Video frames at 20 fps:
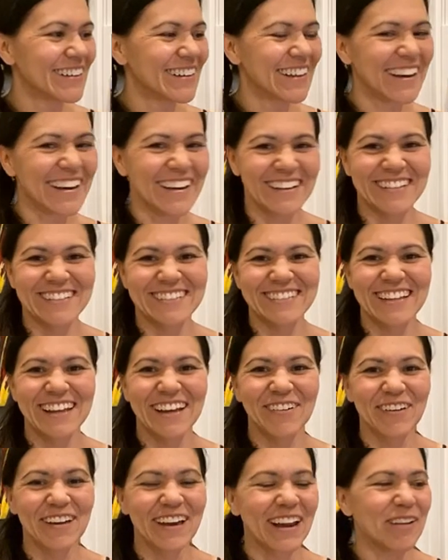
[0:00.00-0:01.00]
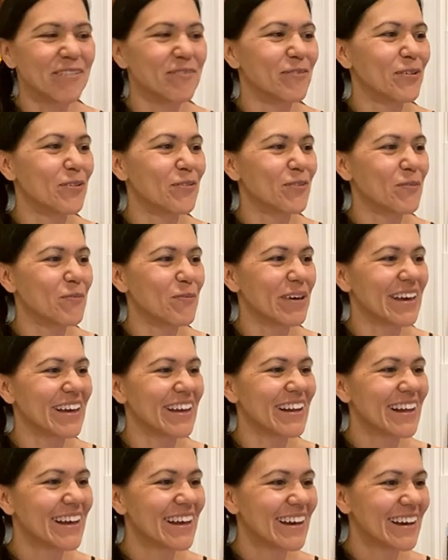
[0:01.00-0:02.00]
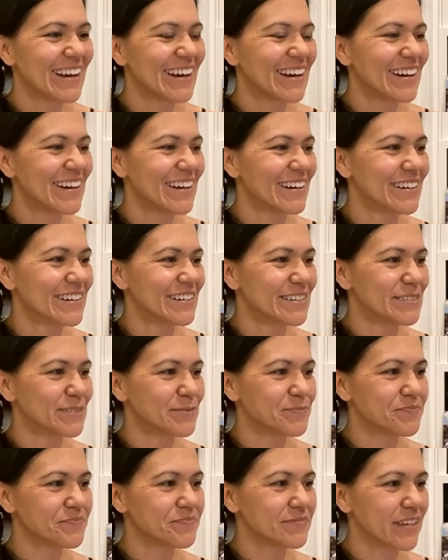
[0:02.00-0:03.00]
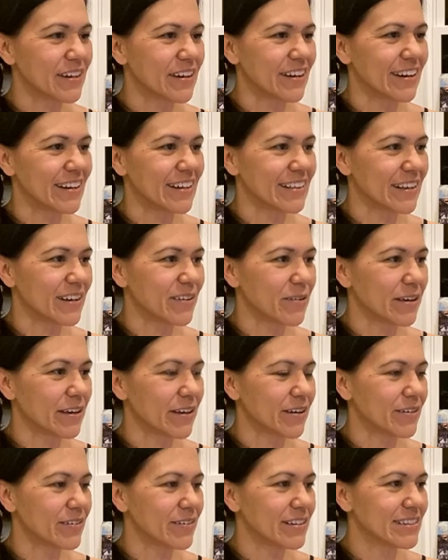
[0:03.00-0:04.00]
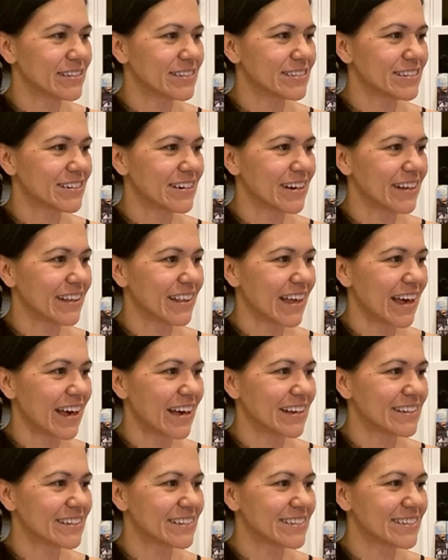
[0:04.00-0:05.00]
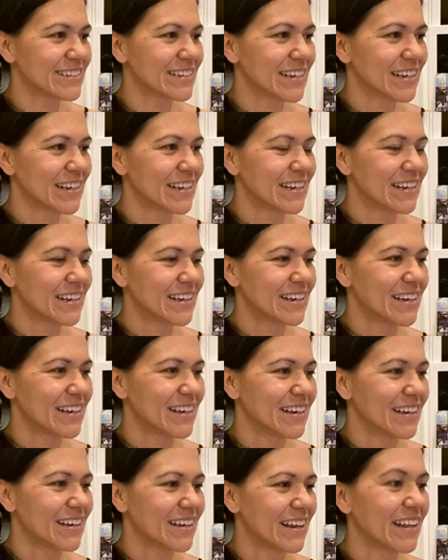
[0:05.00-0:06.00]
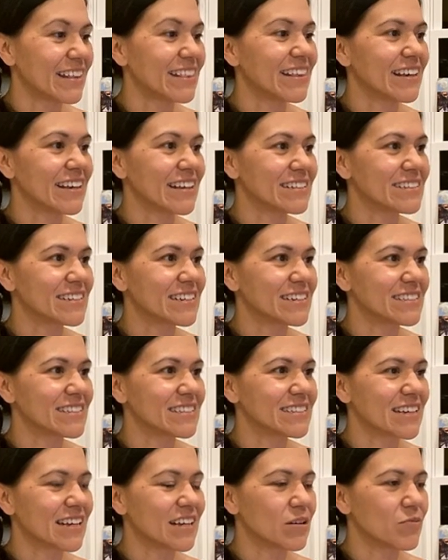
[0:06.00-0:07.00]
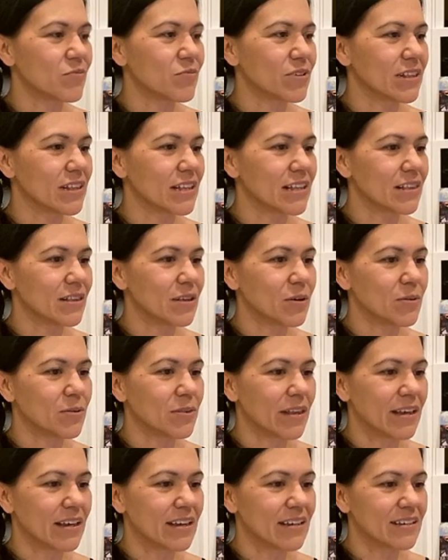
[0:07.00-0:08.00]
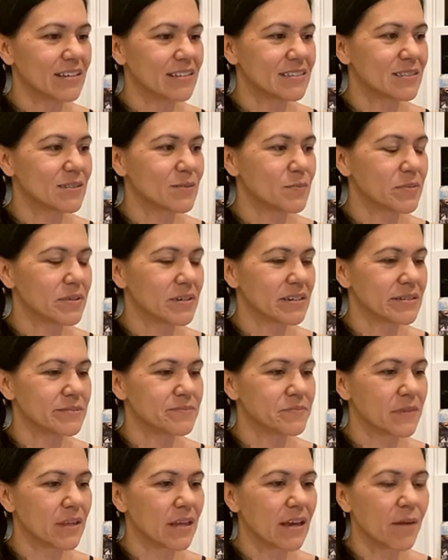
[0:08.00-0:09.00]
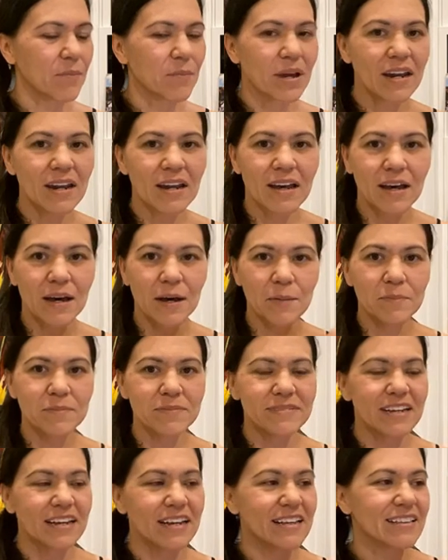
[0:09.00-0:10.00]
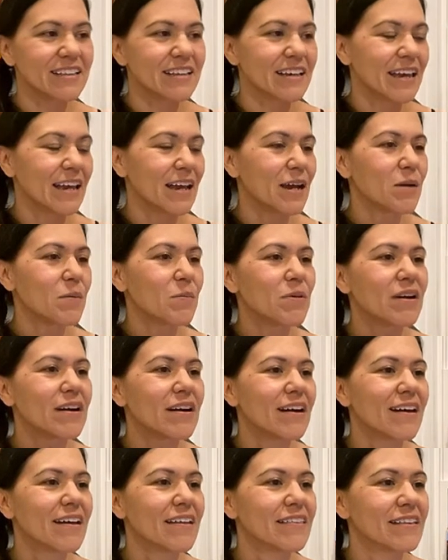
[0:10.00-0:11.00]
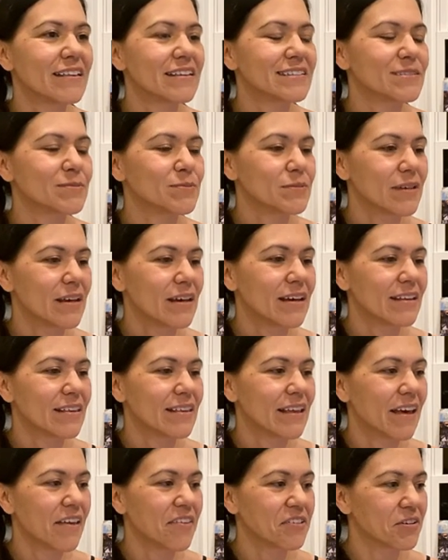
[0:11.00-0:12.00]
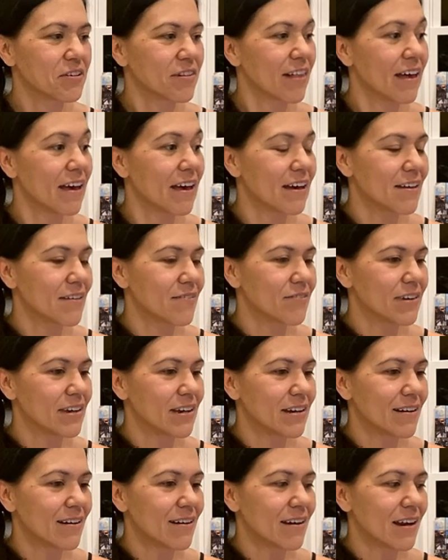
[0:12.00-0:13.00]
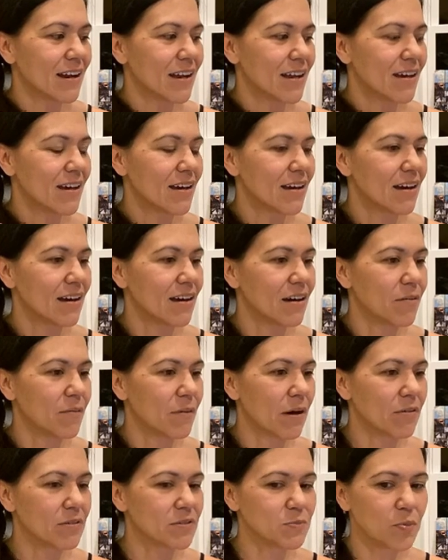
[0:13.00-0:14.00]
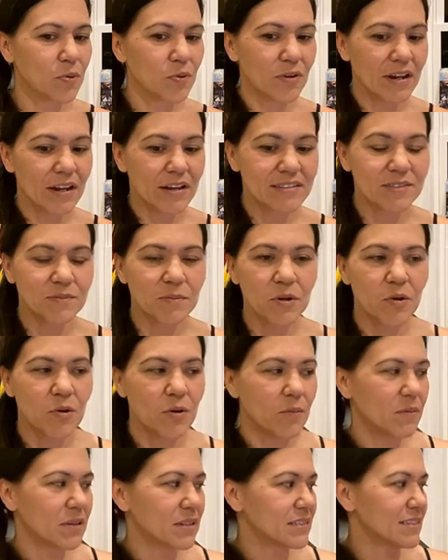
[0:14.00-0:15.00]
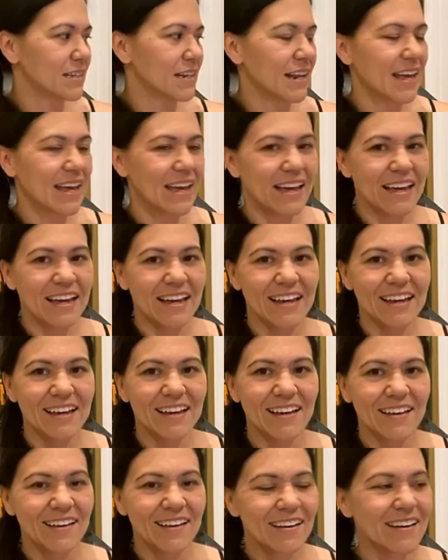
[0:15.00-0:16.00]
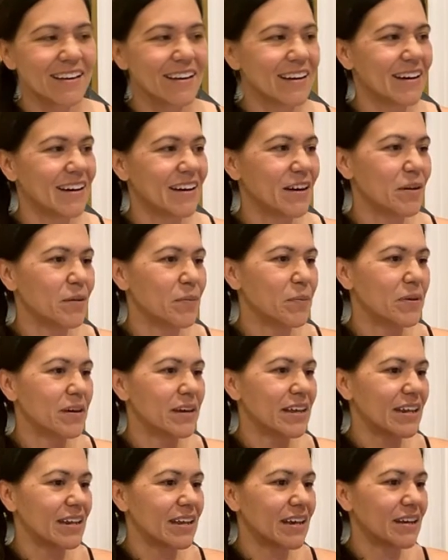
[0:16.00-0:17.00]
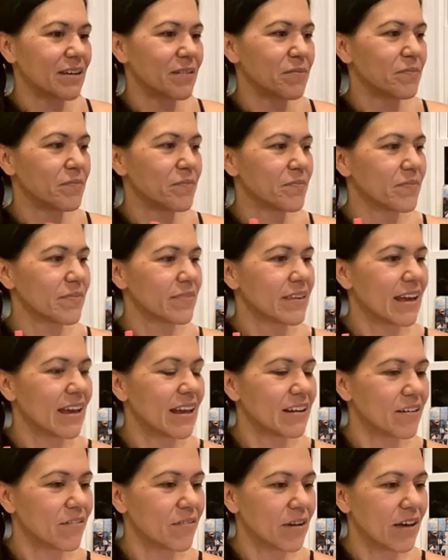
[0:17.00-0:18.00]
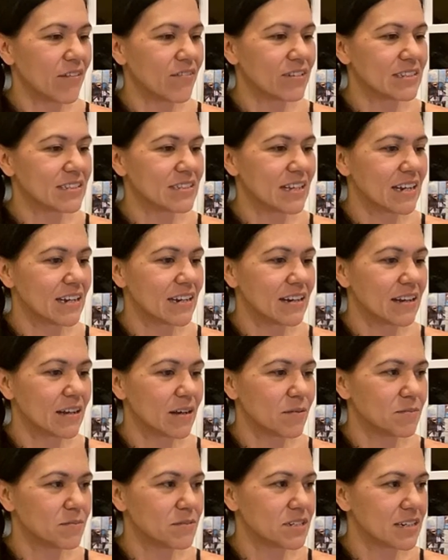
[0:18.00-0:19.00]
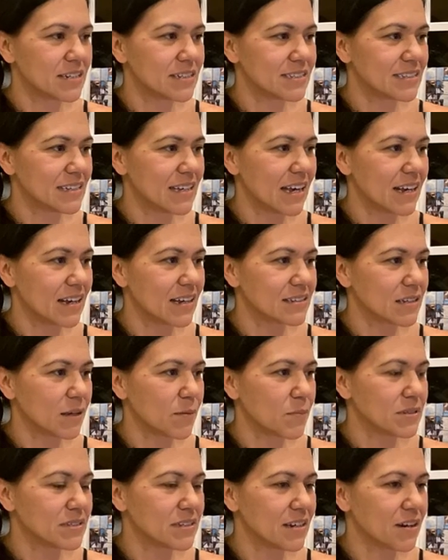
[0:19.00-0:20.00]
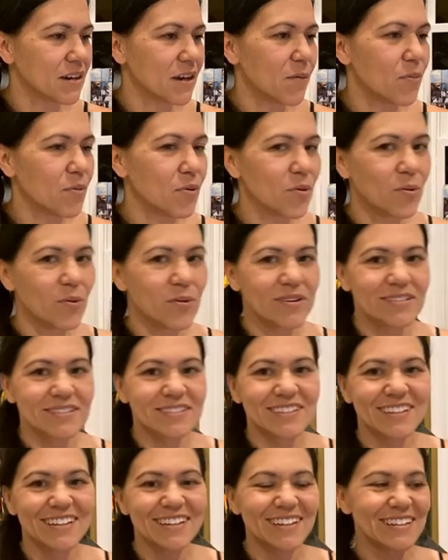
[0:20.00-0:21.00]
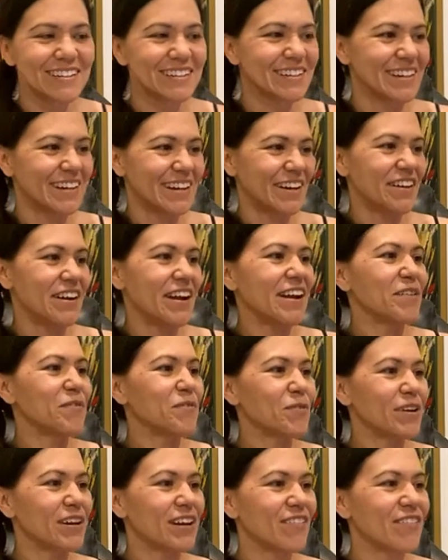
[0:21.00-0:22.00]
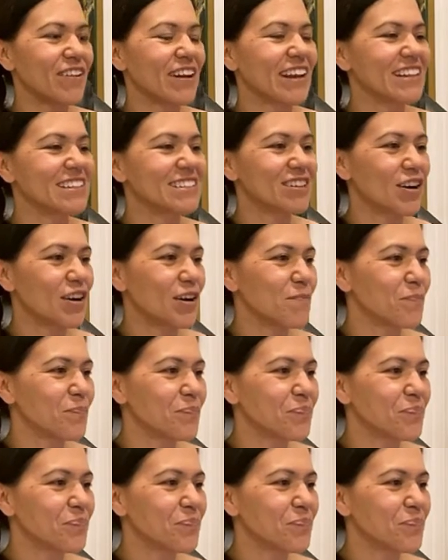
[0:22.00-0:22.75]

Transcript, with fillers: I, I gotta move a bit. Um, all right, there we go. Let's try that. And I think it's because it's on really low light, but I'm gonna update the camera on this, on the other live here. Um, I was pulling out some equipment today, uh, but um, I don't have it set it up just yet because I'm missing a couple cords. All right, we're getting ready to get started.